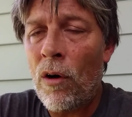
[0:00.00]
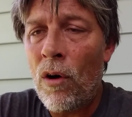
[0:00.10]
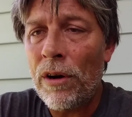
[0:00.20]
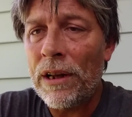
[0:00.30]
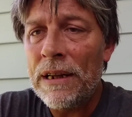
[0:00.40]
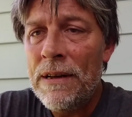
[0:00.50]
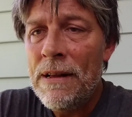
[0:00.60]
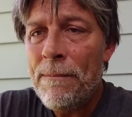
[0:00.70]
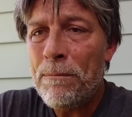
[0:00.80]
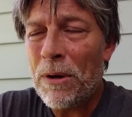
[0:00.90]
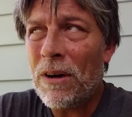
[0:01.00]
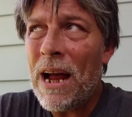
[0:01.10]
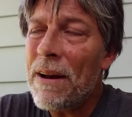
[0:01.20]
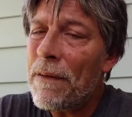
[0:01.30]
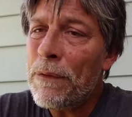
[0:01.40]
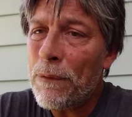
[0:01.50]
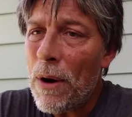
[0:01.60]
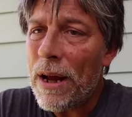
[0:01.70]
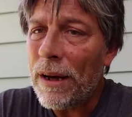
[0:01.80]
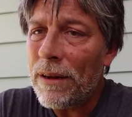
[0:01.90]
audit, but are kind of
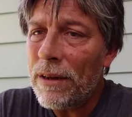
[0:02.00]
afraid,